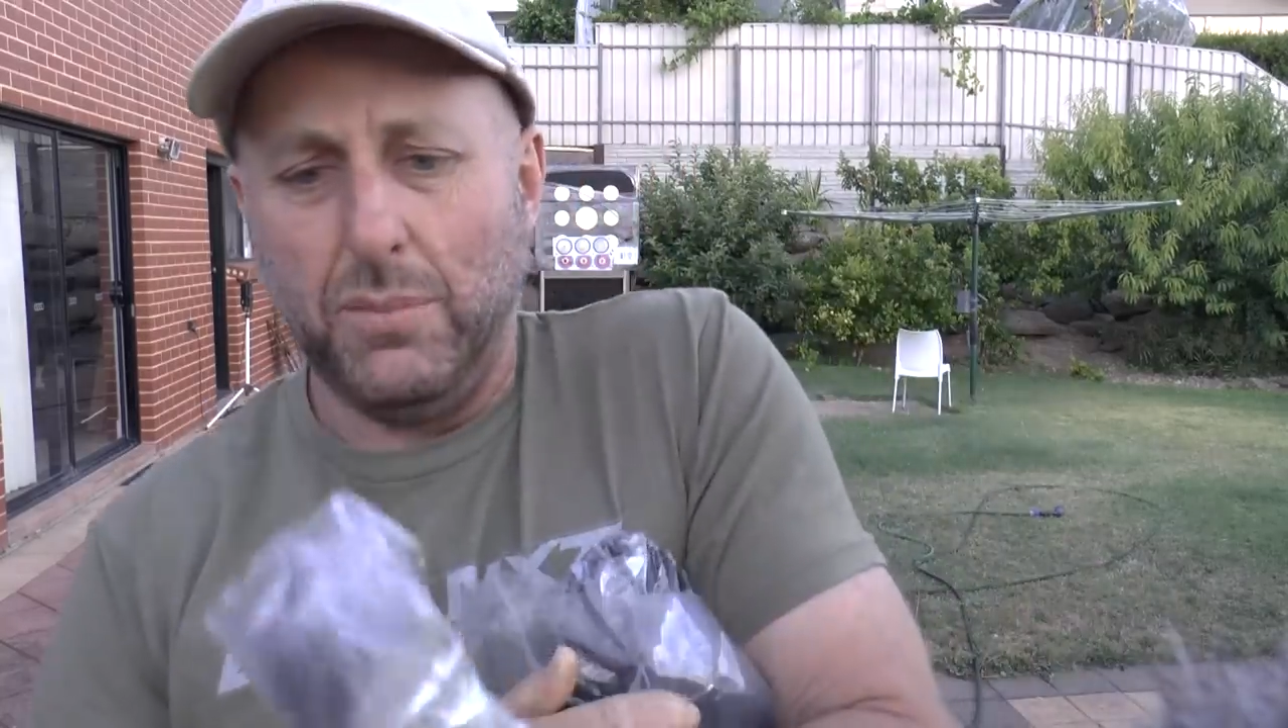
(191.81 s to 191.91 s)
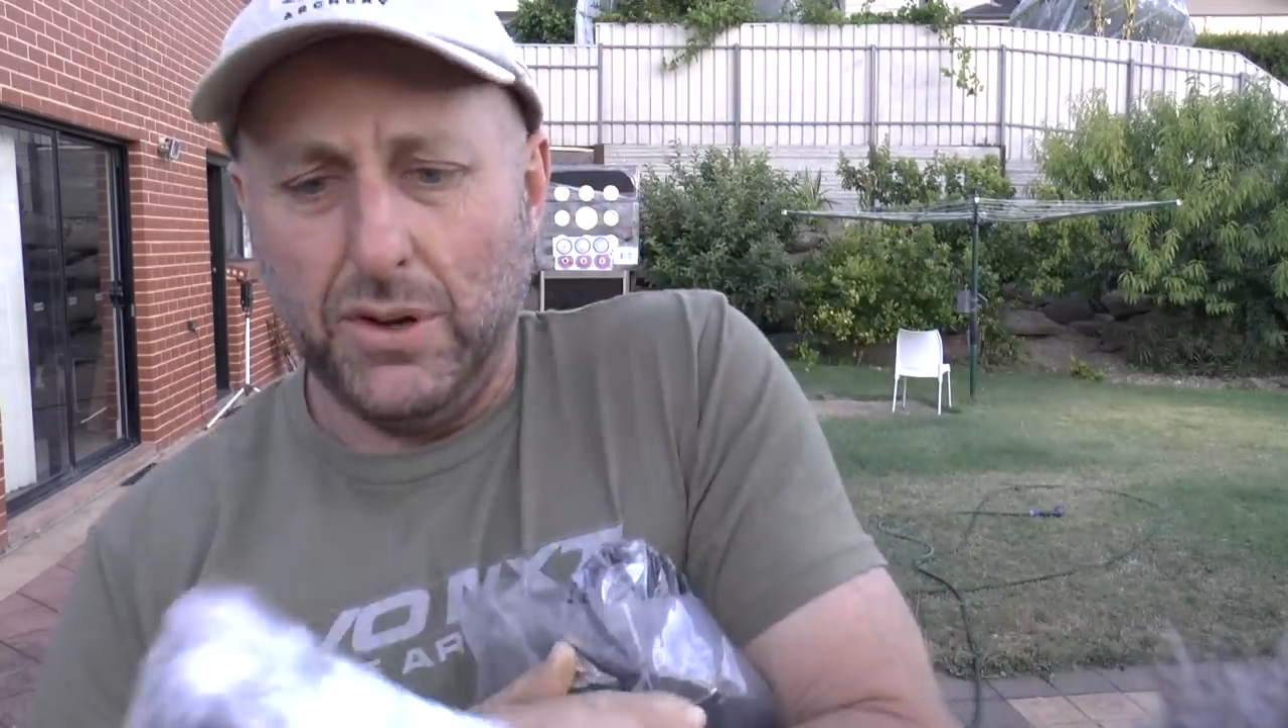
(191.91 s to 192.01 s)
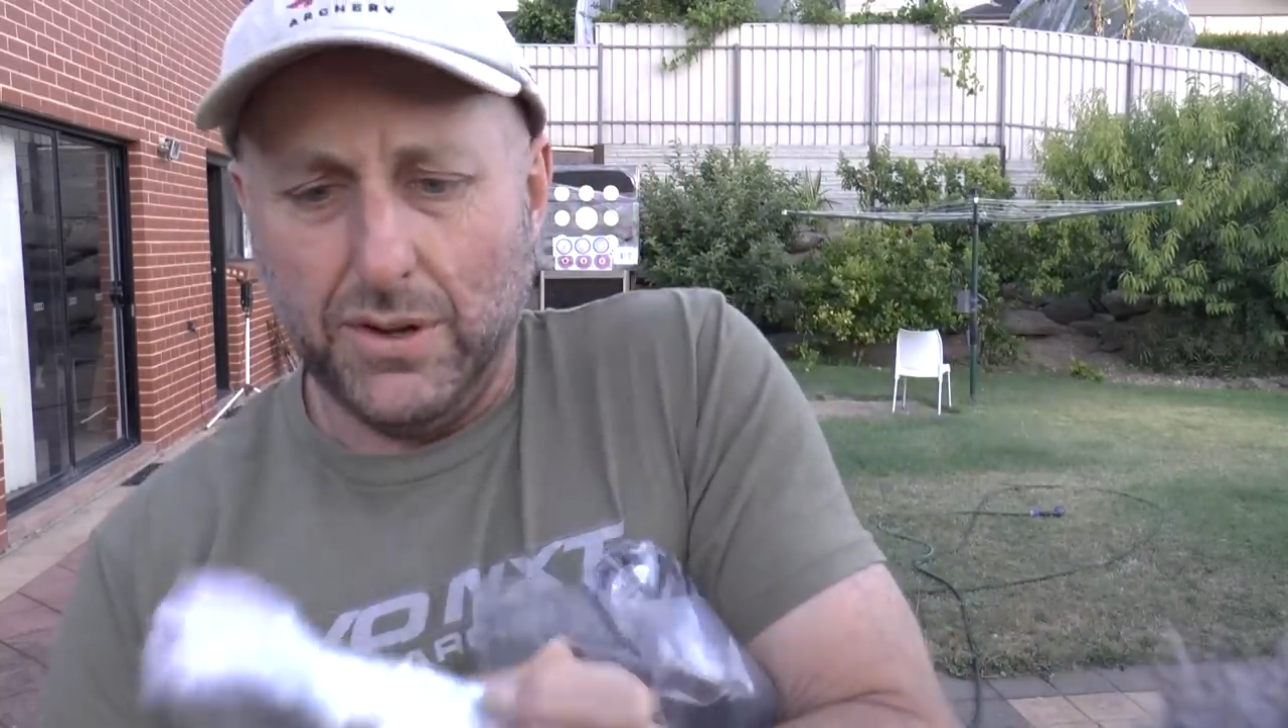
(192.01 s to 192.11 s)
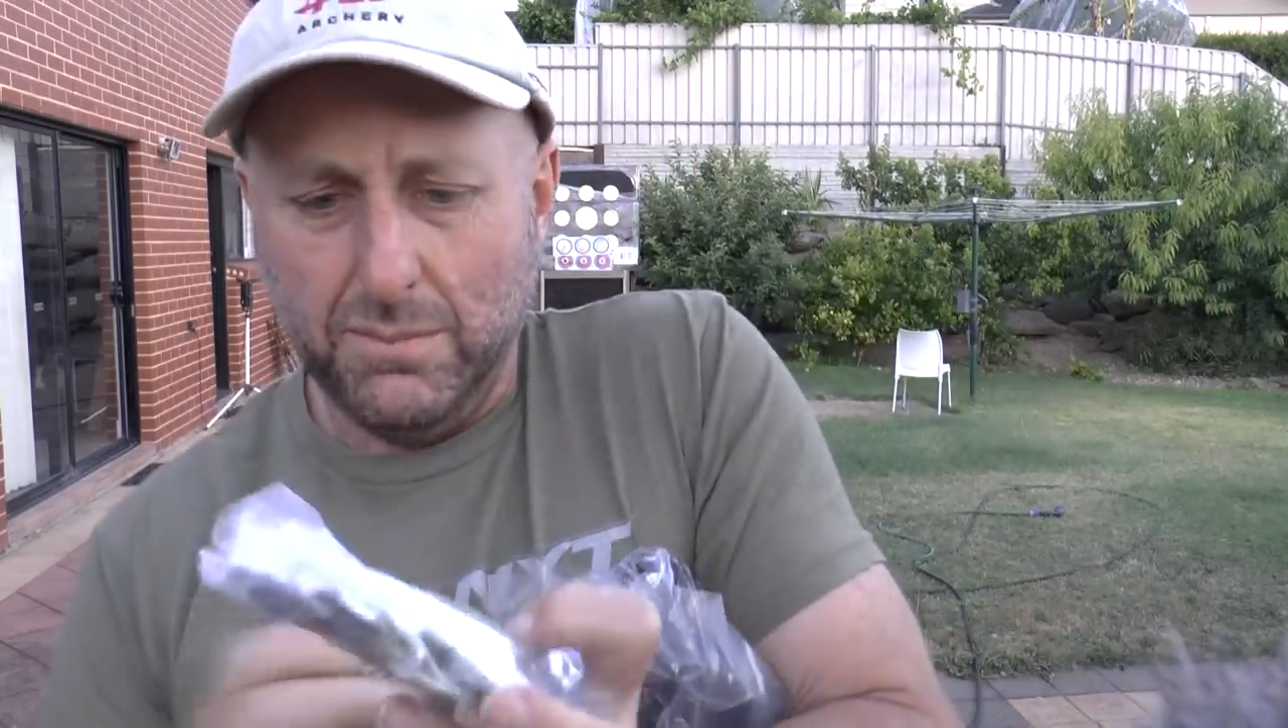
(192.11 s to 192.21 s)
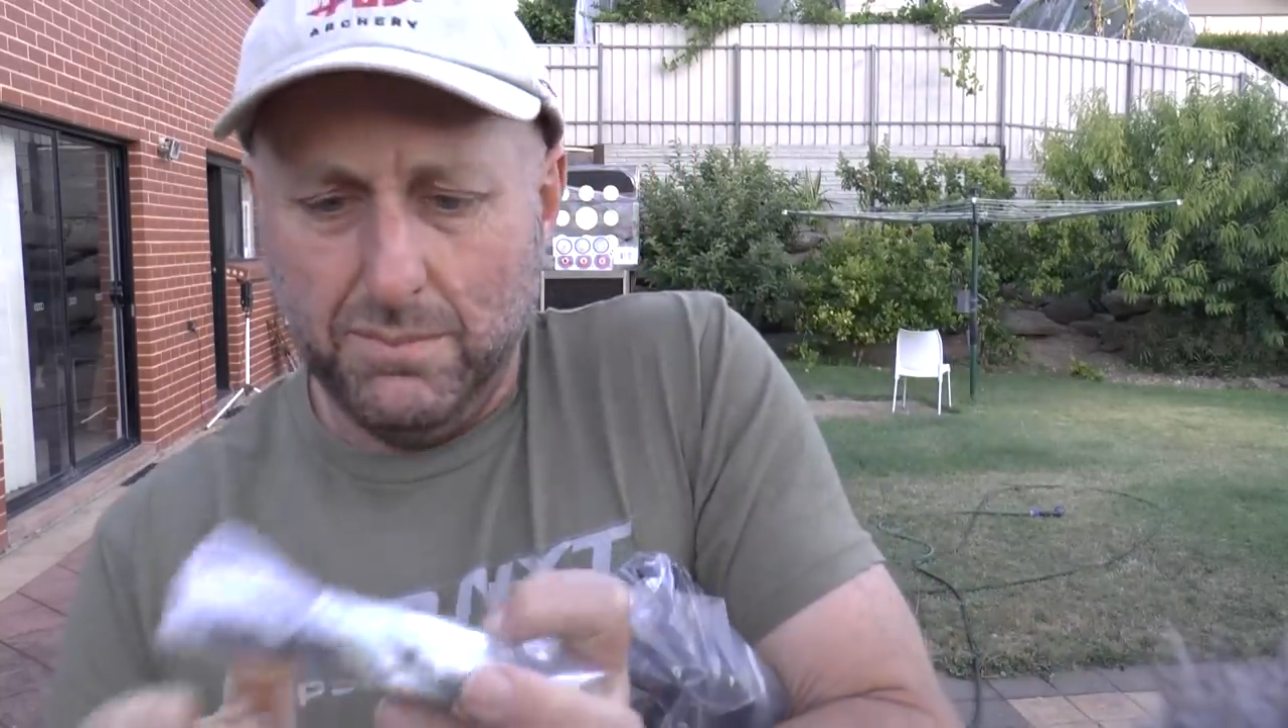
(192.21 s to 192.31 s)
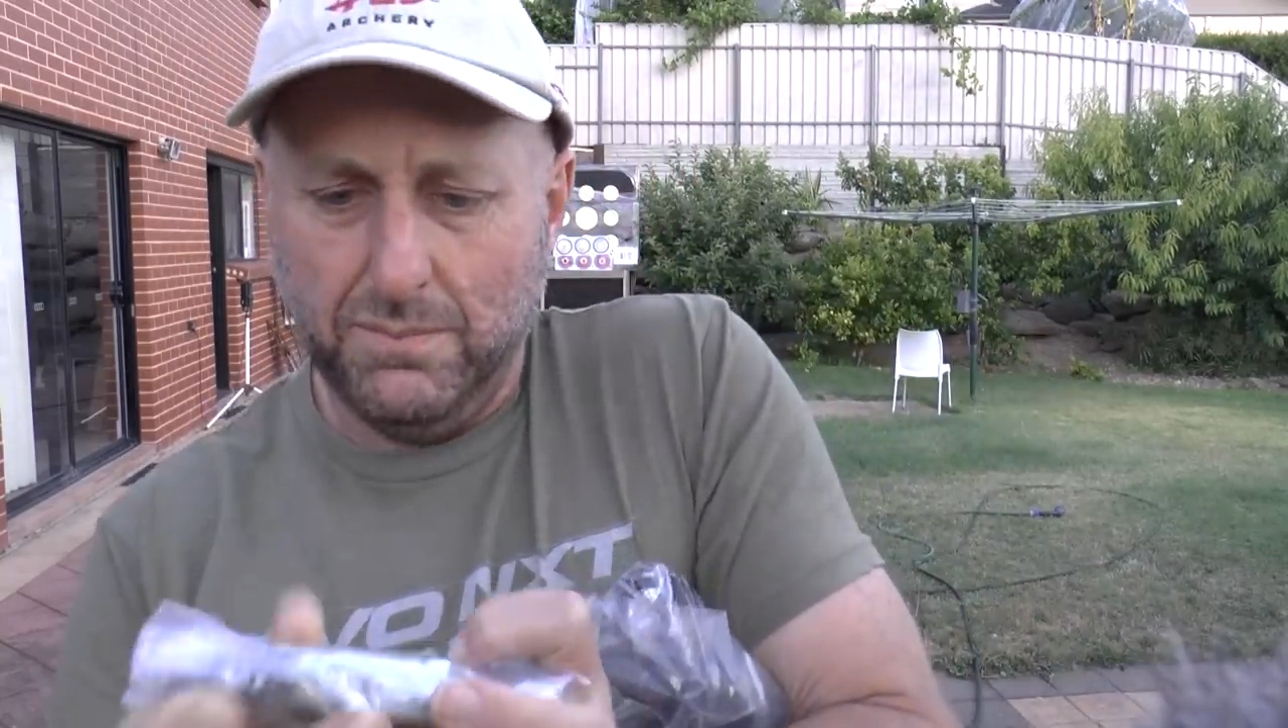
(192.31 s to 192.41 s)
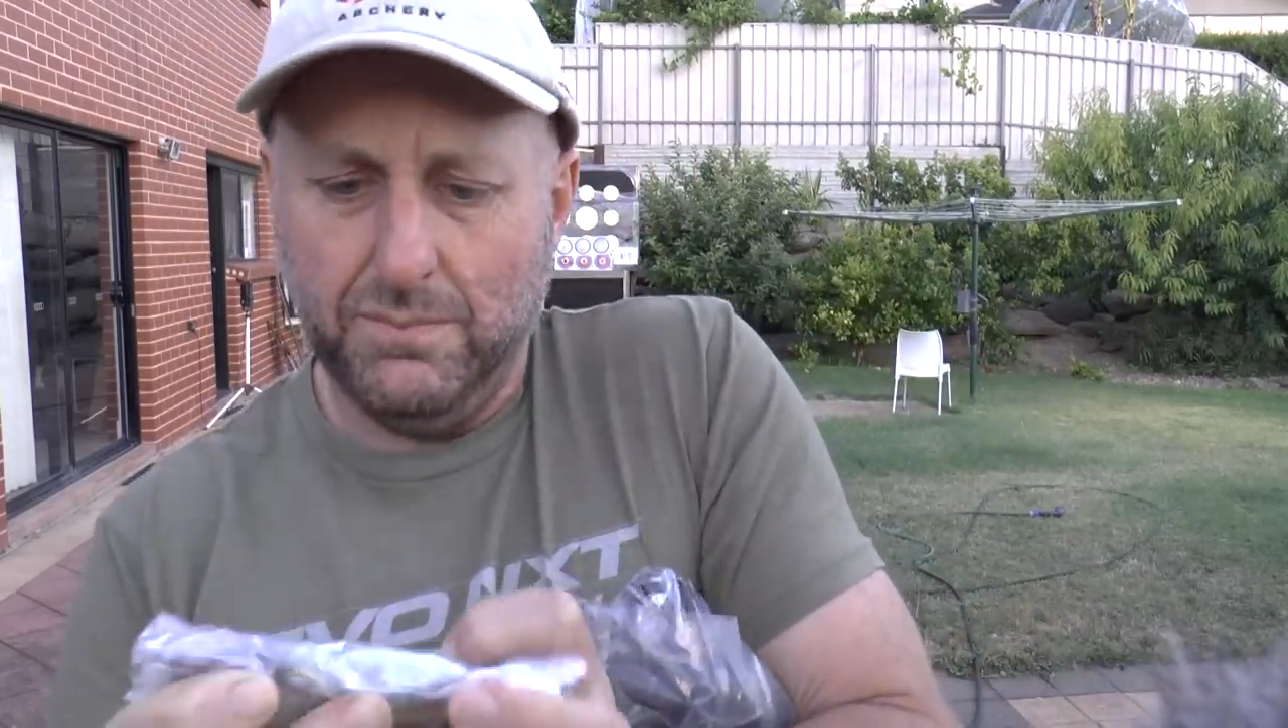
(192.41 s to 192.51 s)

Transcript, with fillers: bottom